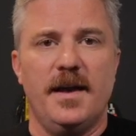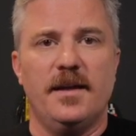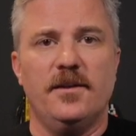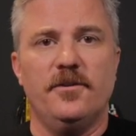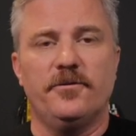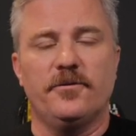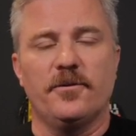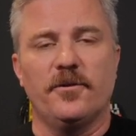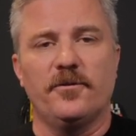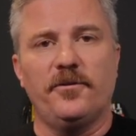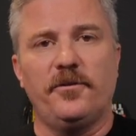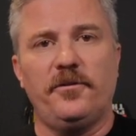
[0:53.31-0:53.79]

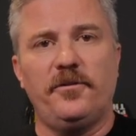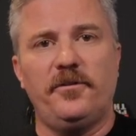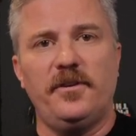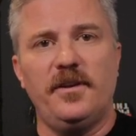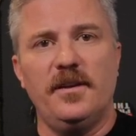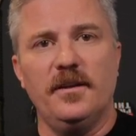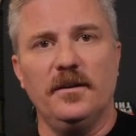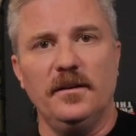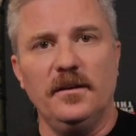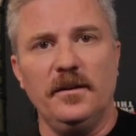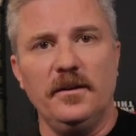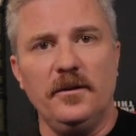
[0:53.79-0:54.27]
and you start to
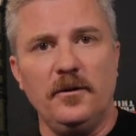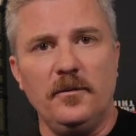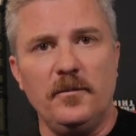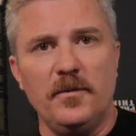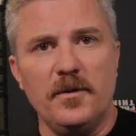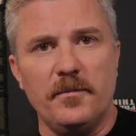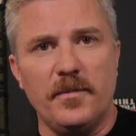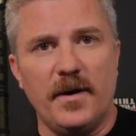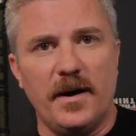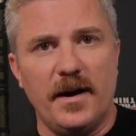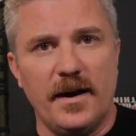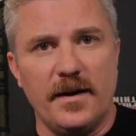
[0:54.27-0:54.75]
see a little
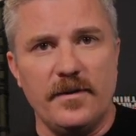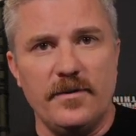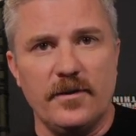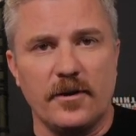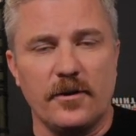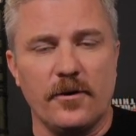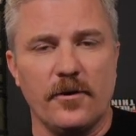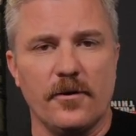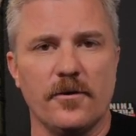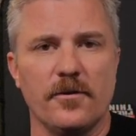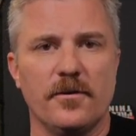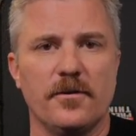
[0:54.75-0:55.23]
bit
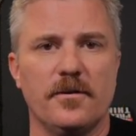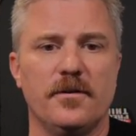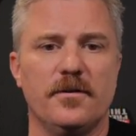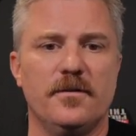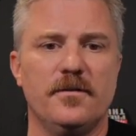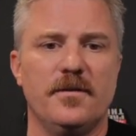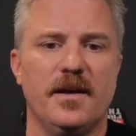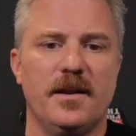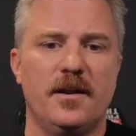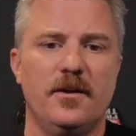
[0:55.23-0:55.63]
behind the curtain,